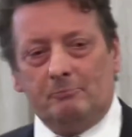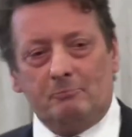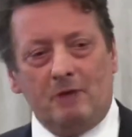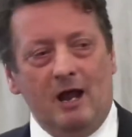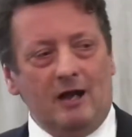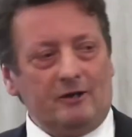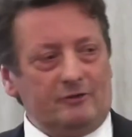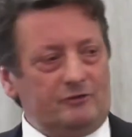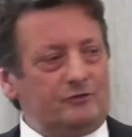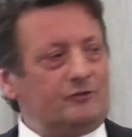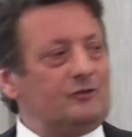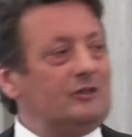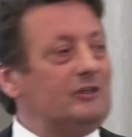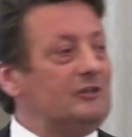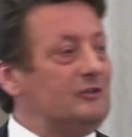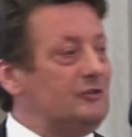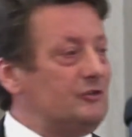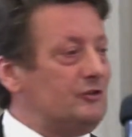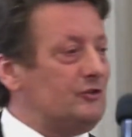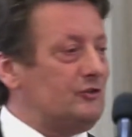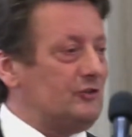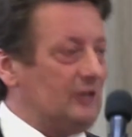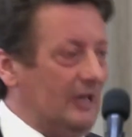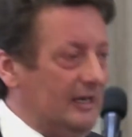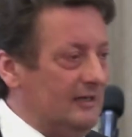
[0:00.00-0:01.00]
much the
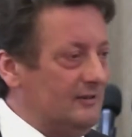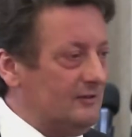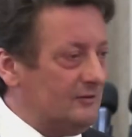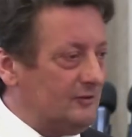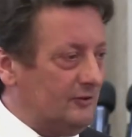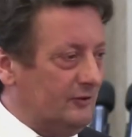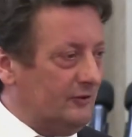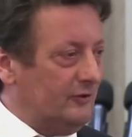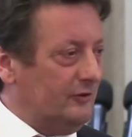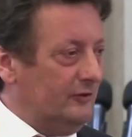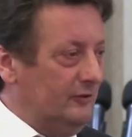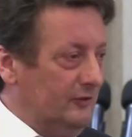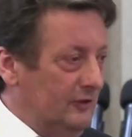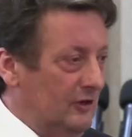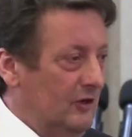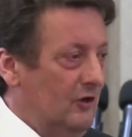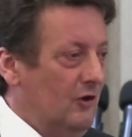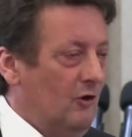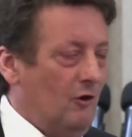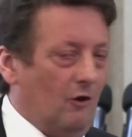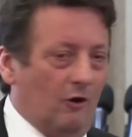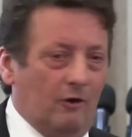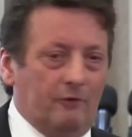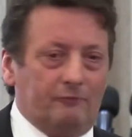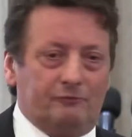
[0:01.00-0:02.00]
centre
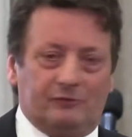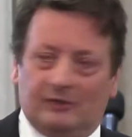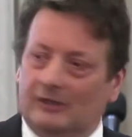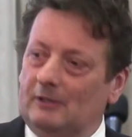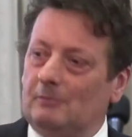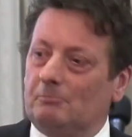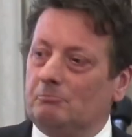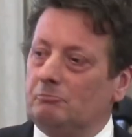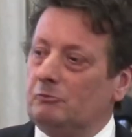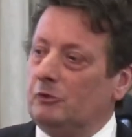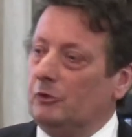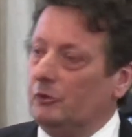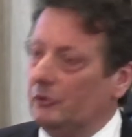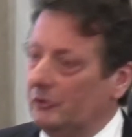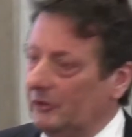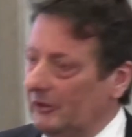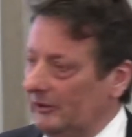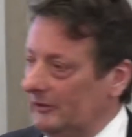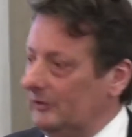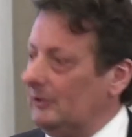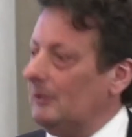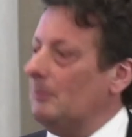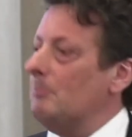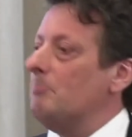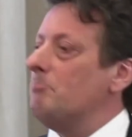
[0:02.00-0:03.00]
of the
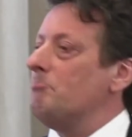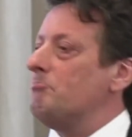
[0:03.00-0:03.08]
Munich